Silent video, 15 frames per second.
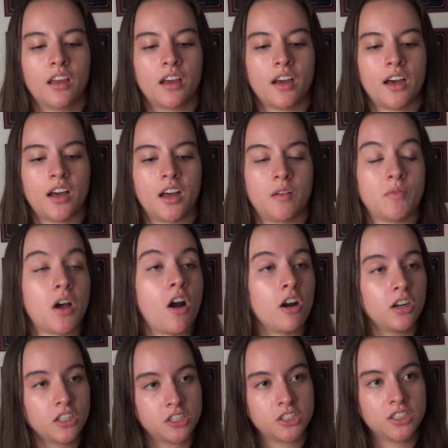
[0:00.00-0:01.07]
the
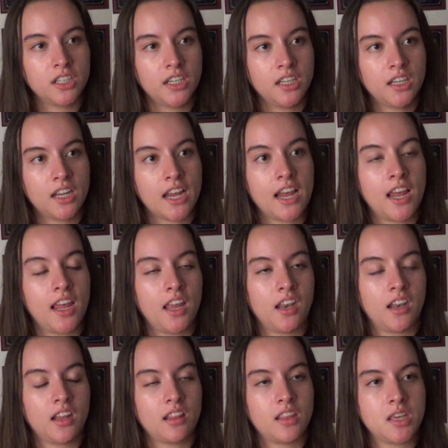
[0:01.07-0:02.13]
artistry
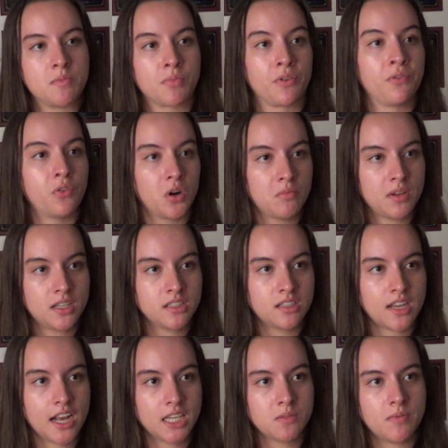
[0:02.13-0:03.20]
and the performance
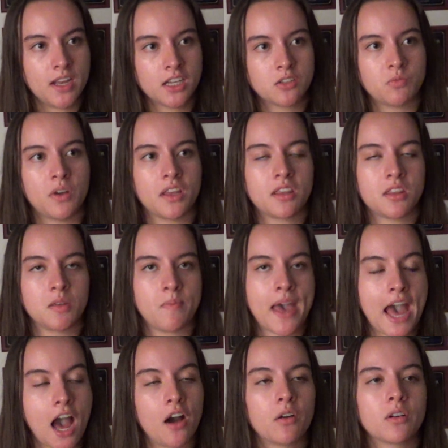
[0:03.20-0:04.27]
aspect with the
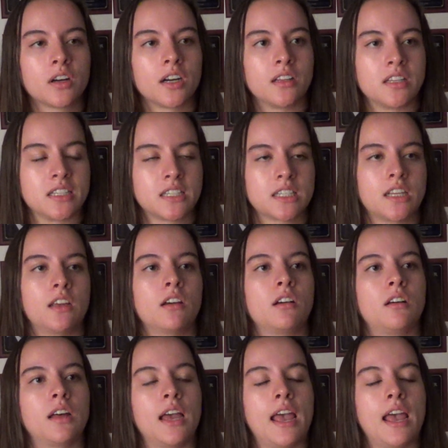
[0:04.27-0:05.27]
power and the skill